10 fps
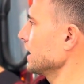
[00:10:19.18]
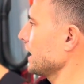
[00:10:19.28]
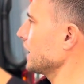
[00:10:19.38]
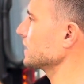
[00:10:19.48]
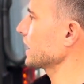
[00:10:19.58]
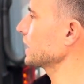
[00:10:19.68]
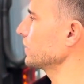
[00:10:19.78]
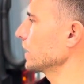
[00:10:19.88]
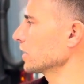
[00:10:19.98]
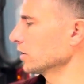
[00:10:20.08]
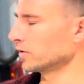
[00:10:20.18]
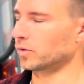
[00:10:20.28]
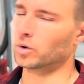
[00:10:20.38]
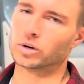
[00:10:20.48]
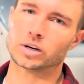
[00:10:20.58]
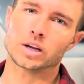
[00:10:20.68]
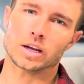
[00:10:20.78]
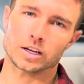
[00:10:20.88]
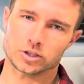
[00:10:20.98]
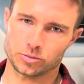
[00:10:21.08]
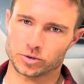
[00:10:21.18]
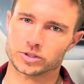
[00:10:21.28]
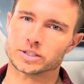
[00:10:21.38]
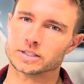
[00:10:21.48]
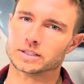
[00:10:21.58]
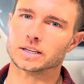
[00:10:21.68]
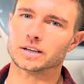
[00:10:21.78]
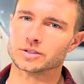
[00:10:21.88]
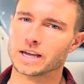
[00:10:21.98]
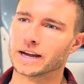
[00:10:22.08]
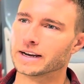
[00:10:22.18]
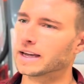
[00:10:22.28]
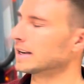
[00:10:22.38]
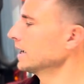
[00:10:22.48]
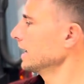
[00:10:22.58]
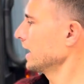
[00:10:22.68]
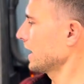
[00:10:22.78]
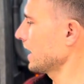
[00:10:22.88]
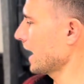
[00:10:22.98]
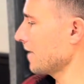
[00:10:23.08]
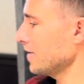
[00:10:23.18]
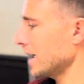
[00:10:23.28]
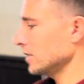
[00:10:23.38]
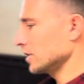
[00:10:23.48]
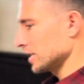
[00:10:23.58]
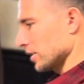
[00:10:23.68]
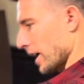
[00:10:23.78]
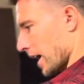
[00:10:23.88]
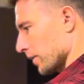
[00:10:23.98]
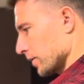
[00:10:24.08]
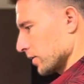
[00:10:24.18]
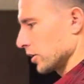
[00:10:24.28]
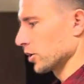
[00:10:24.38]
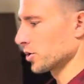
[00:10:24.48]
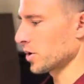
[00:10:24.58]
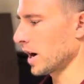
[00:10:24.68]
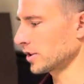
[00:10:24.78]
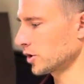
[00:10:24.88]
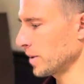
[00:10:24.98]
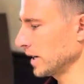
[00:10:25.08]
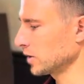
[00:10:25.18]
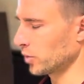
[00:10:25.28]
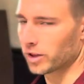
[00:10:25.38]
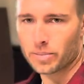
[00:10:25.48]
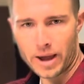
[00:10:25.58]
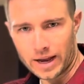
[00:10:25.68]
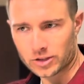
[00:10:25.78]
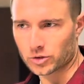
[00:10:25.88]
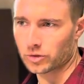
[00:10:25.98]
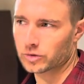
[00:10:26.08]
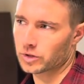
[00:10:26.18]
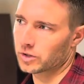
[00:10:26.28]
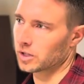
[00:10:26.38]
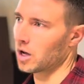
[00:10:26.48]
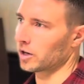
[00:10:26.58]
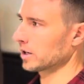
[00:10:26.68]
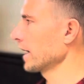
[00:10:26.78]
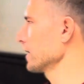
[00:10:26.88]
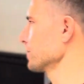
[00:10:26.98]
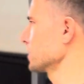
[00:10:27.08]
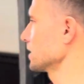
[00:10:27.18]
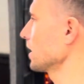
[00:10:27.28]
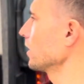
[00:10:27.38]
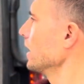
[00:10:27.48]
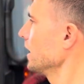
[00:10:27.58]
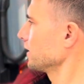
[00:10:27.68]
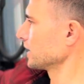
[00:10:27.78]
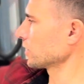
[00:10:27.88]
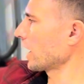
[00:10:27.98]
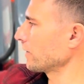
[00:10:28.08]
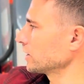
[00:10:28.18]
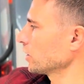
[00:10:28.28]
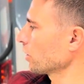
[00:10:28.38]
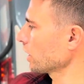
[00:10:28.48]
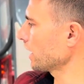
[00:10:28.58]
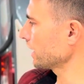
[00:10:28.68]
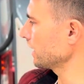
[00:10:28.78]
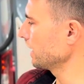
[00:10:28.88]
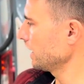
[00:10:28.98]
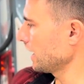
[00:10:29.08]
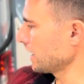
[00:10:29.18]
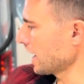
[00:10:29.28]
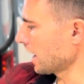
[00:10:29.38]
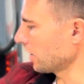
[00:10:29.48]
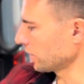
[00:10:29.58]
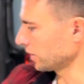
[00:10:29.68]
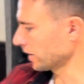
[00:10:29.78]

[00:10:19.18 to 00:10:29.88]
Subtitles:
inside the vehicle for a 2-person, dinette. And then you still have your garage space with a pass-through for those longer items. So this will have a door on it, and now you'll